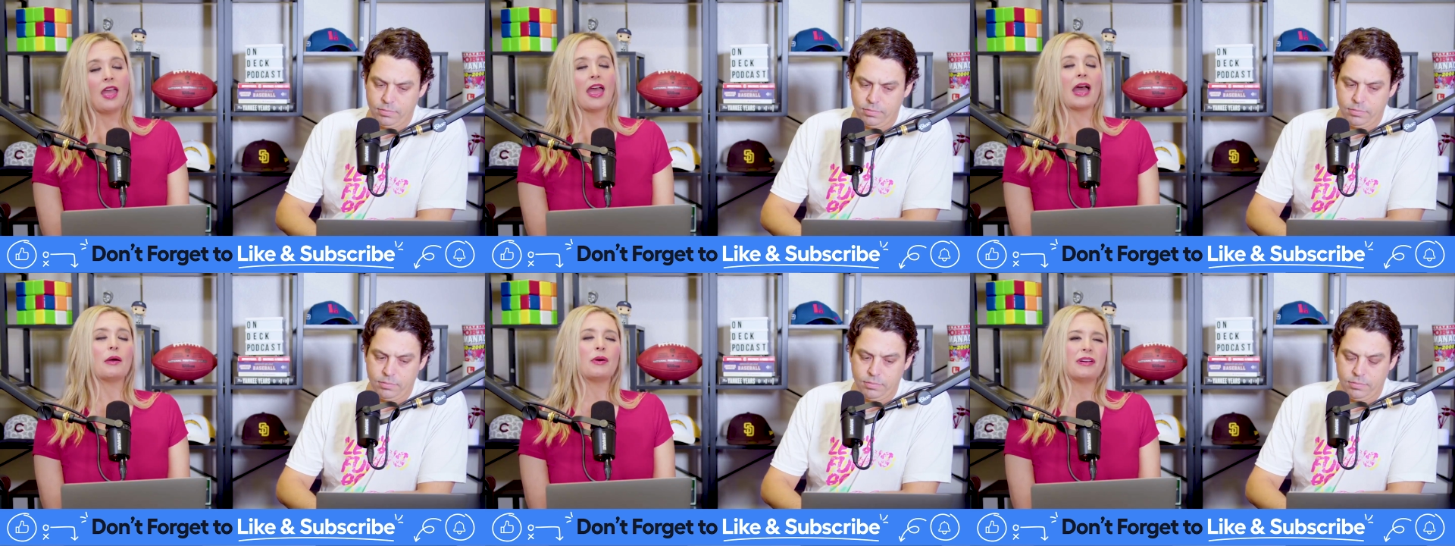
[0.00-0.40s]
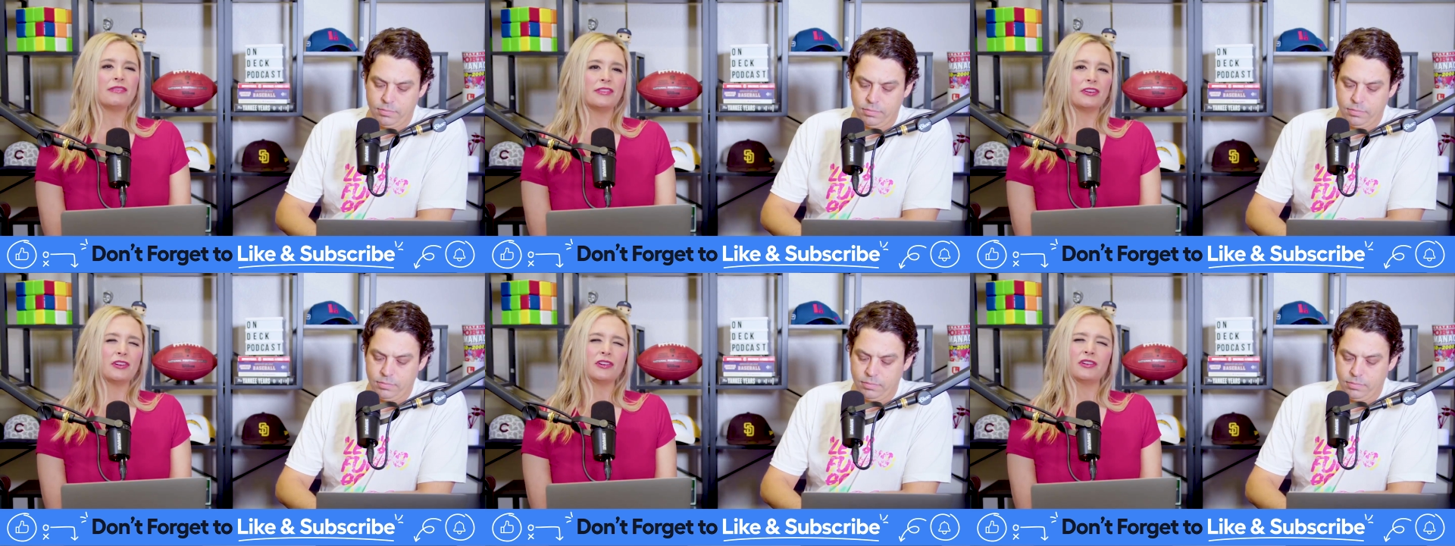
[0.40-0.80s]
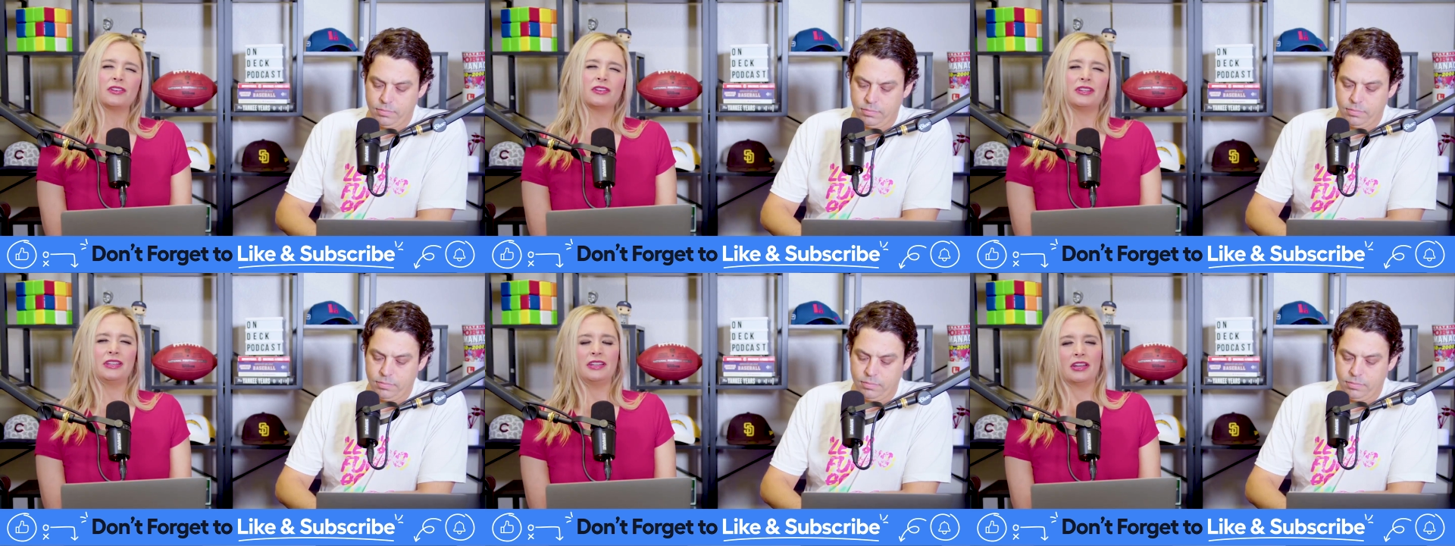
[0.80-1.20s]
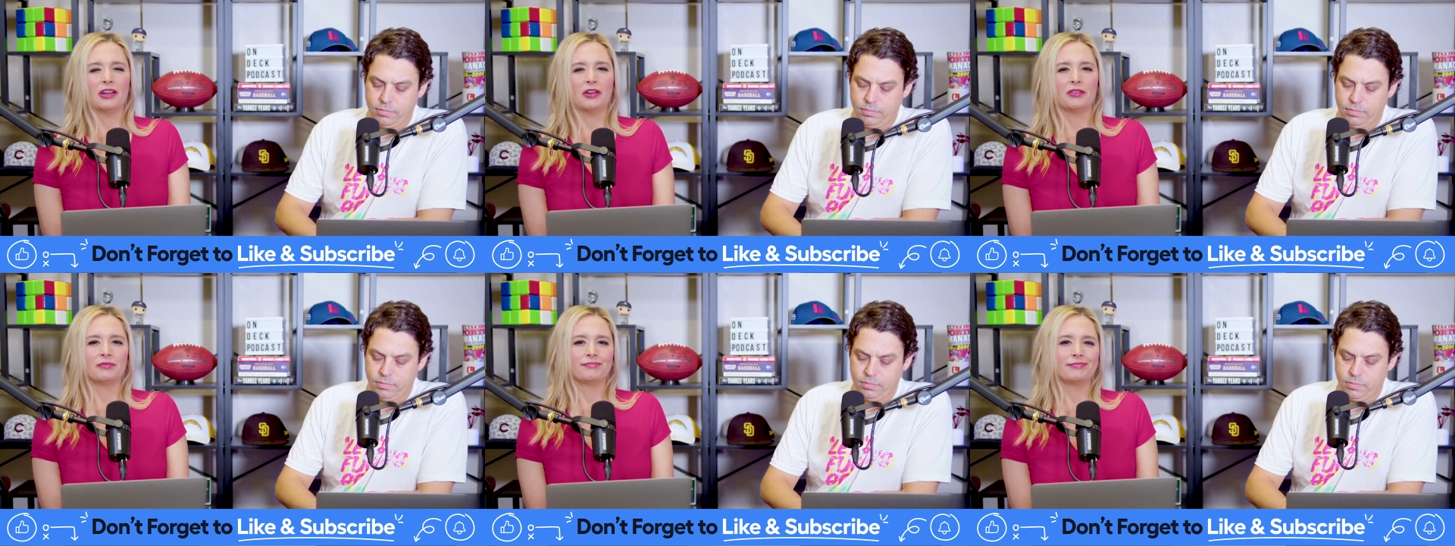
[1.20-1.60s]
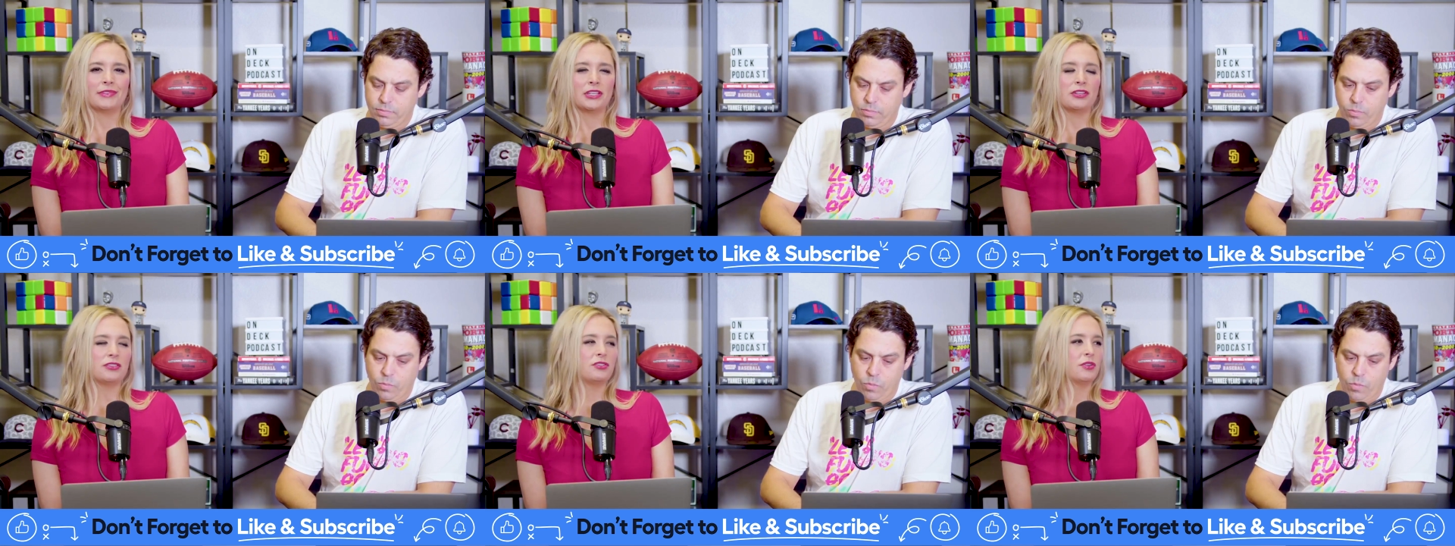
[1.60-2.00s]
Speaker 1: However, you know,
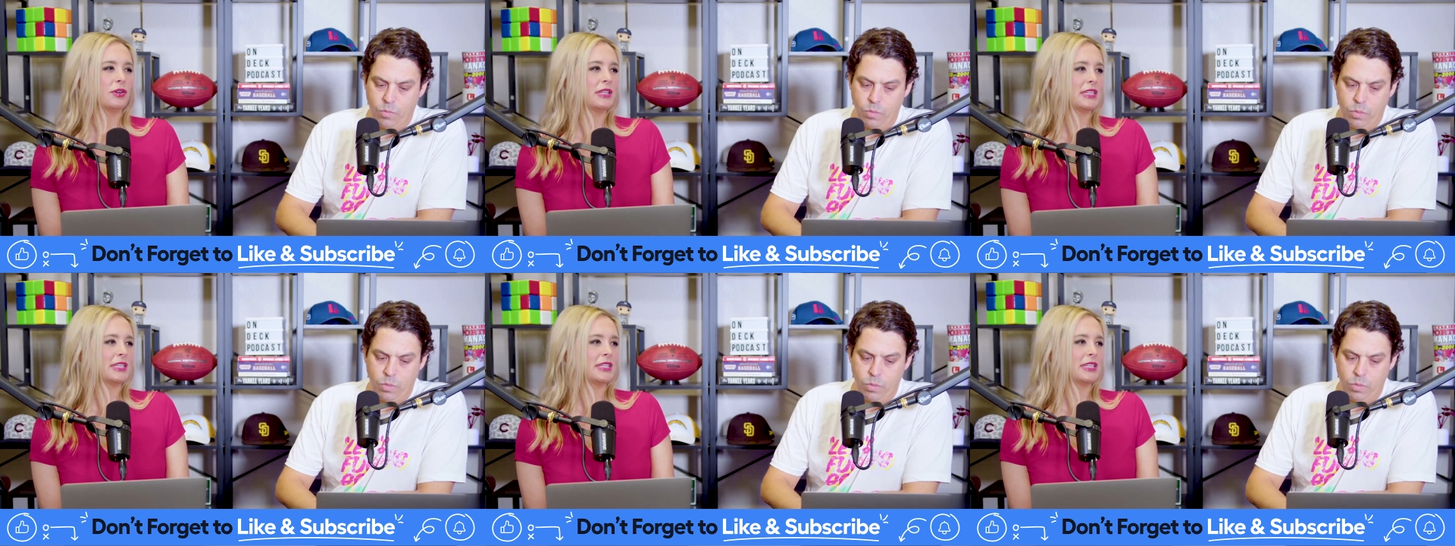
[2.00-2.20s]
the Detroit